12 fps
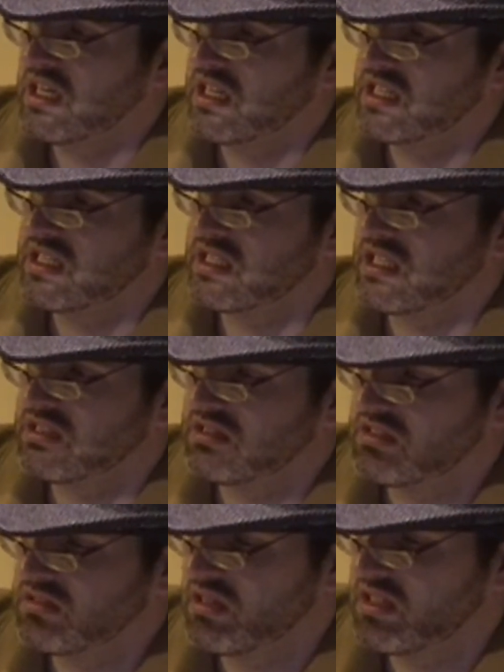his
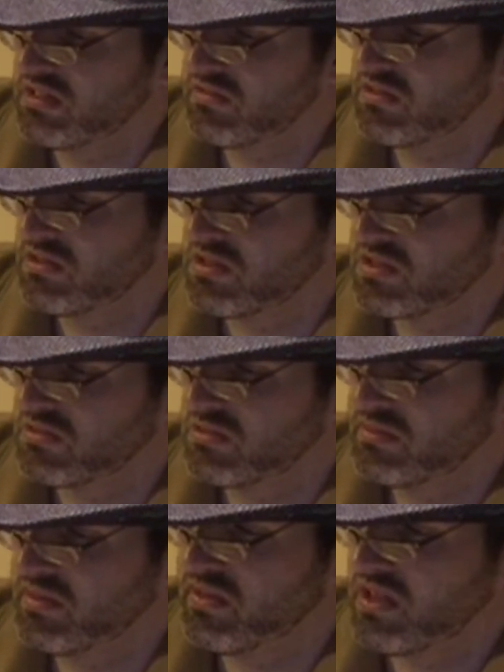engine, of course,
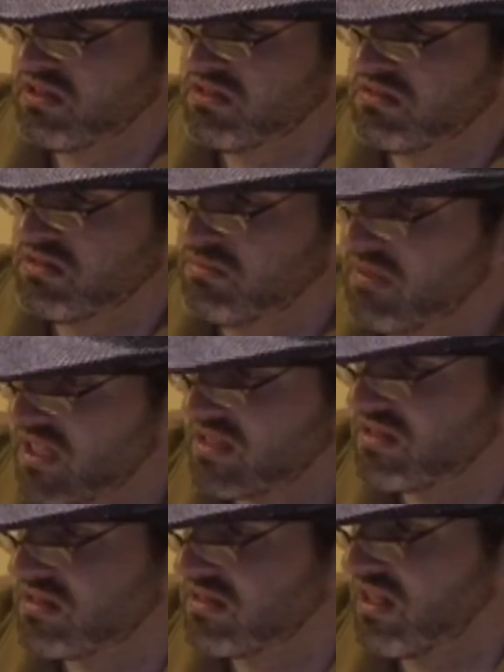would be very robust